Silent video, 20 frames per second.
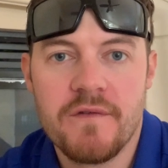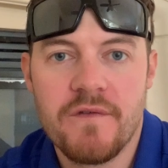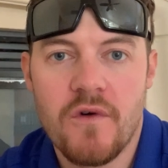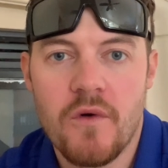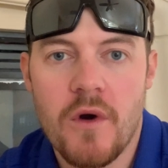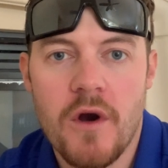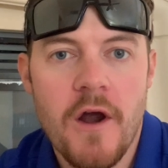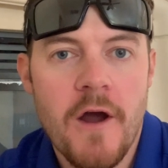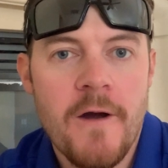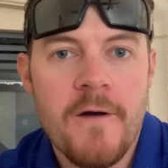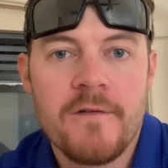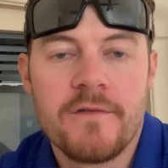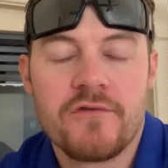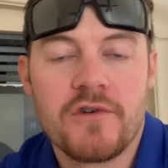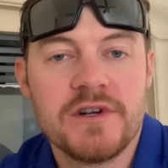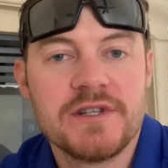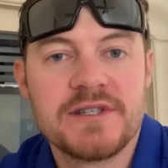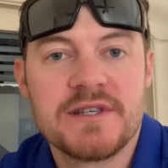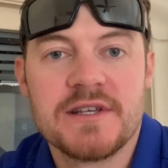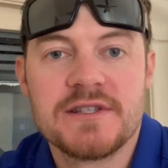for. For
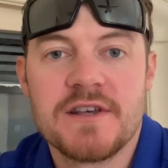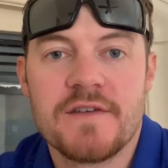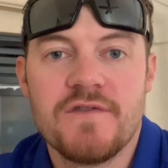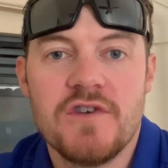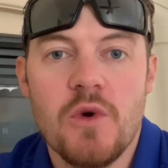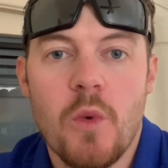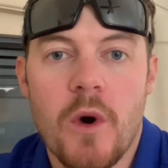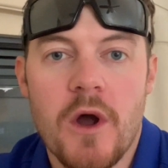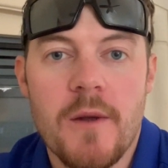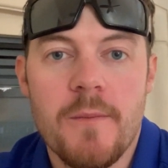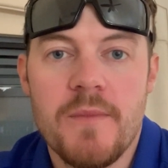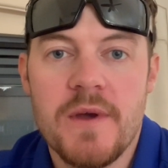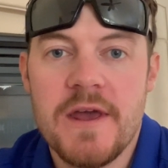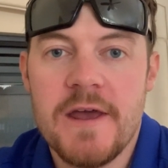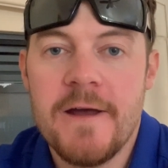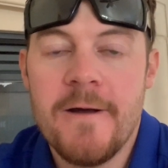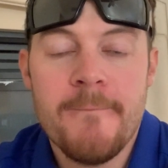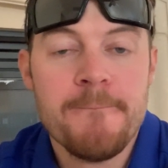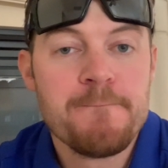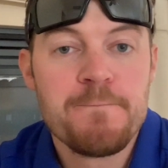instance, if you want to
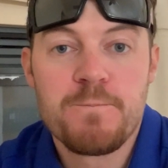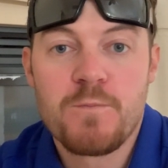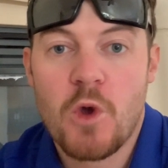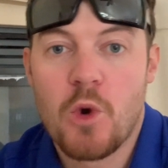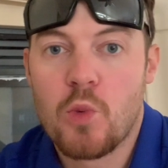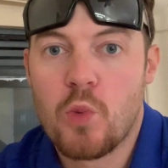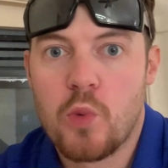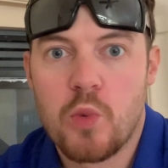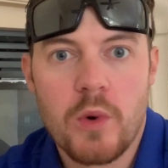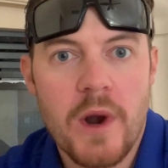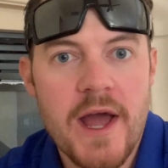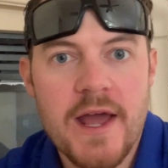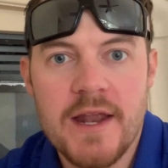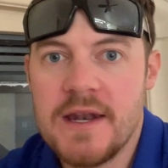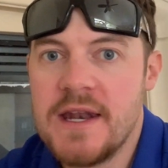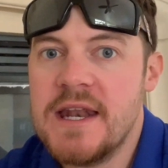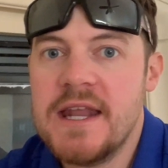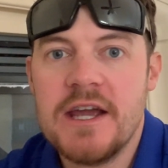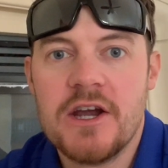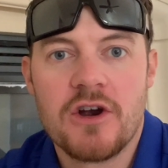be right
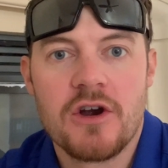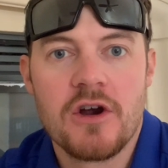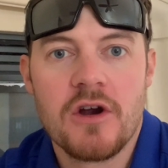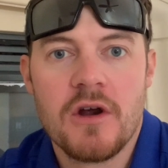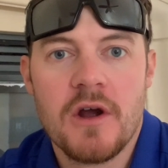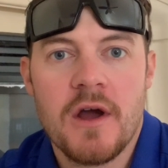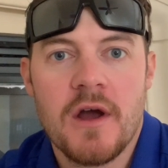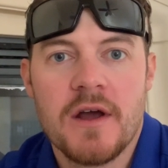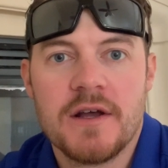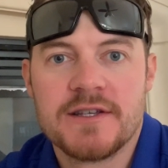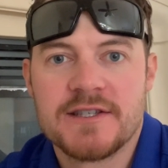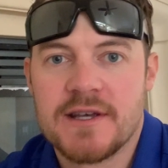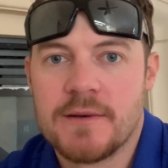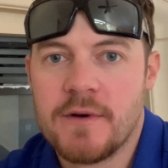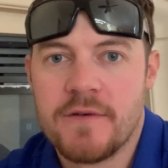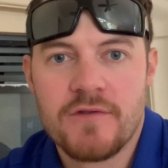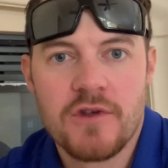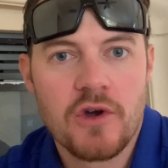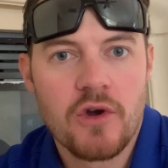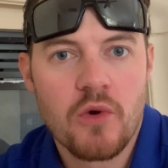near some
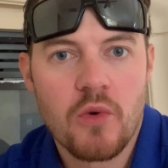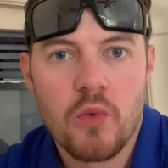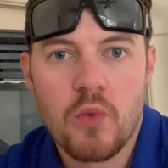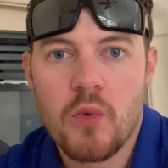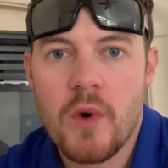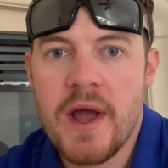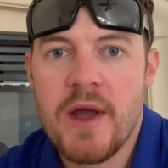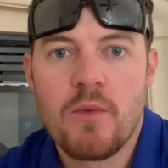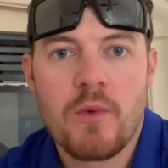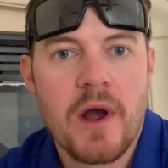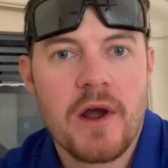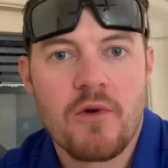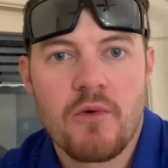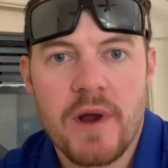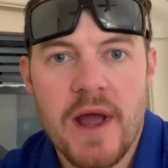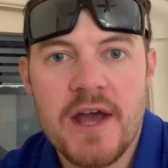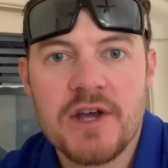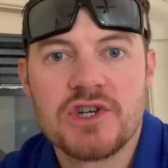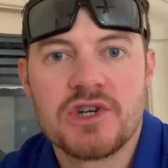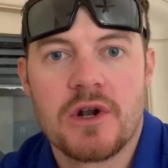of the great
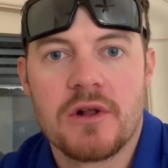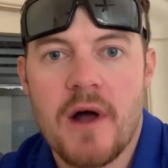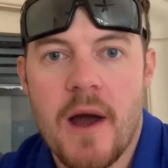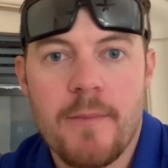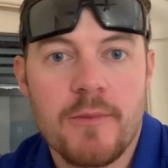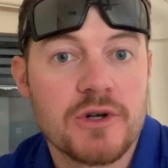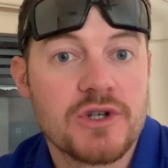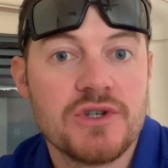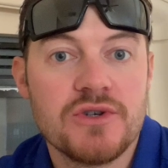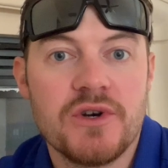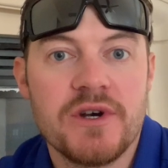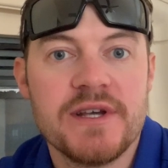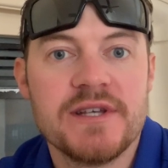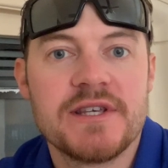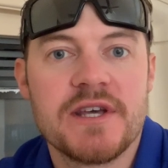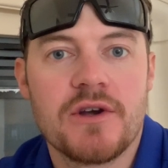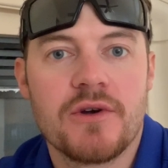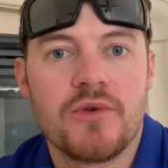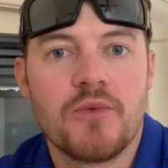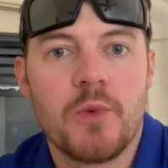recreational opportunities
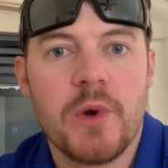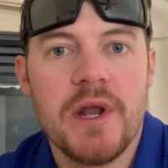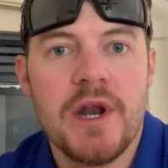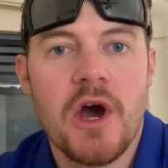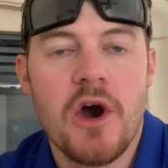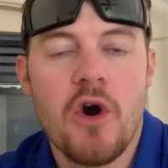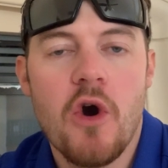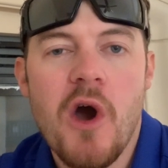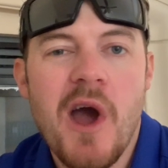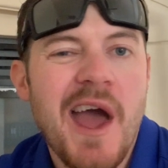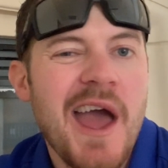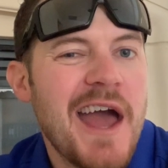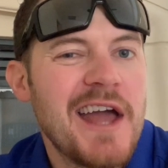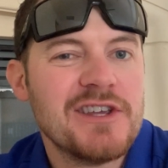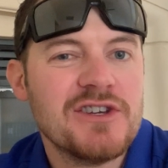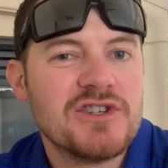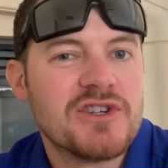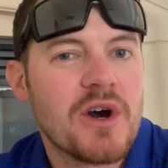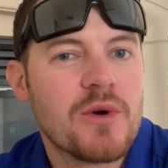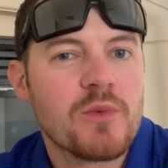here in Reno, and
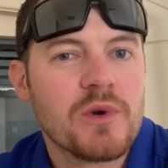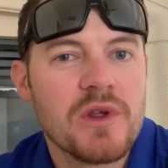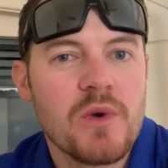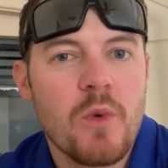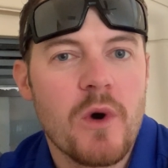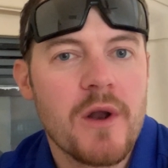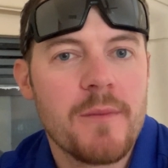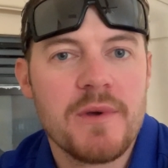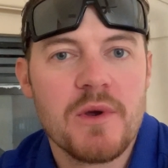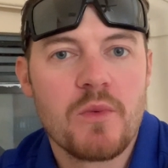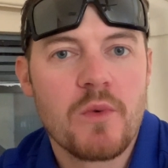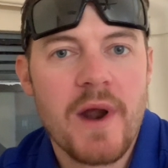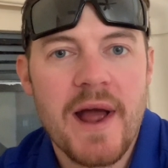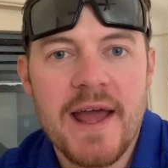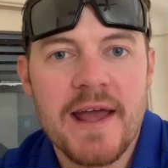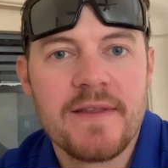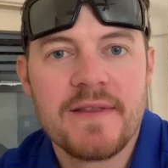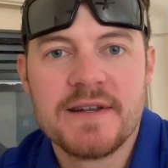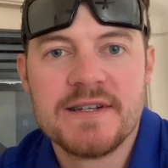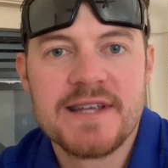you don't really want to be
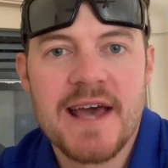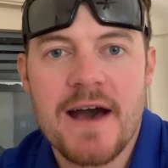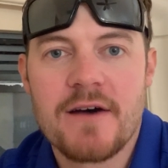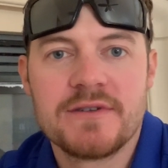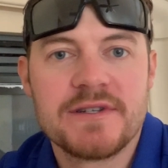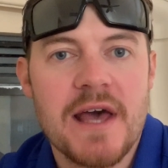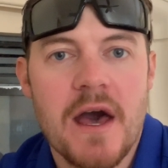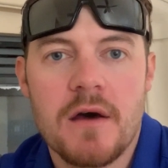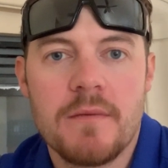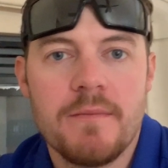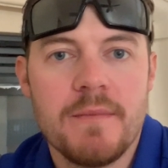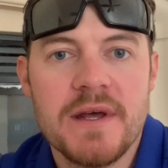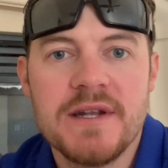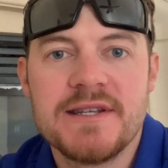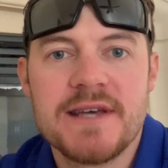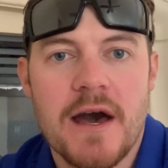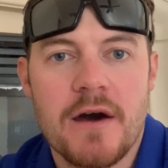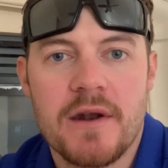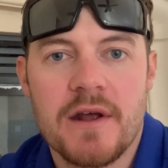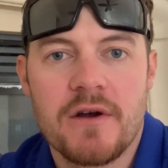right in the downtown,
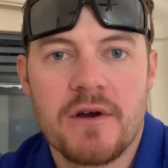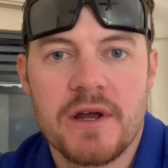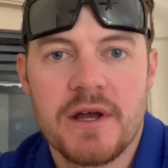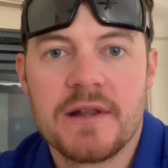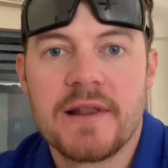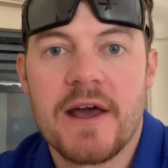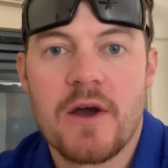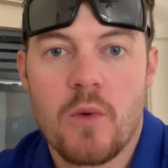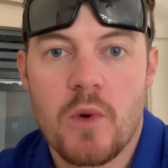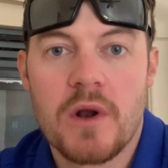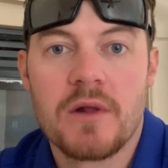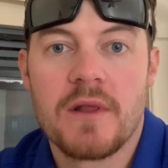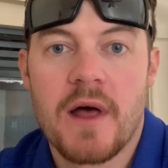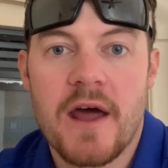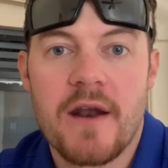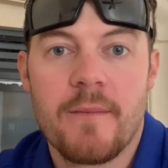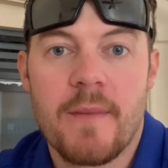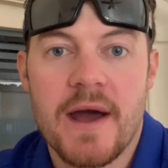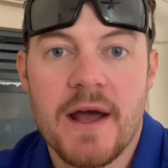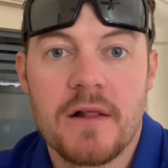midtown area like what a lot
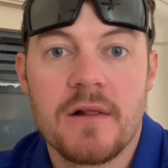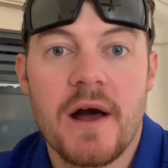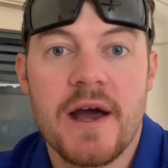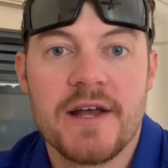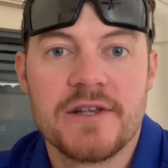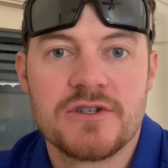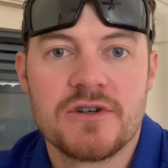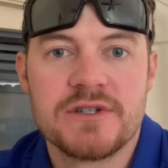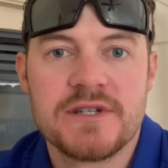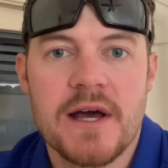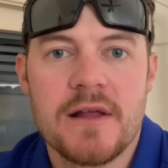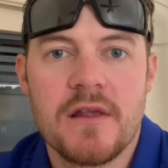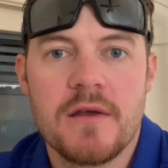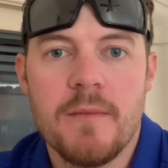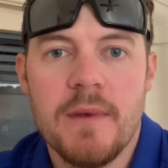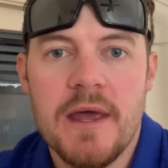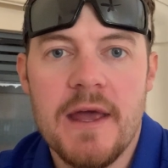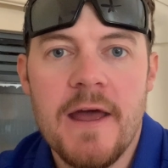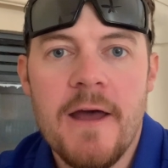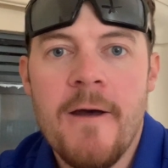of my clients are telling
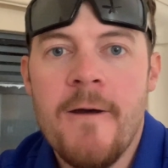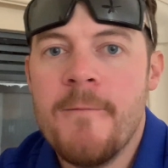me,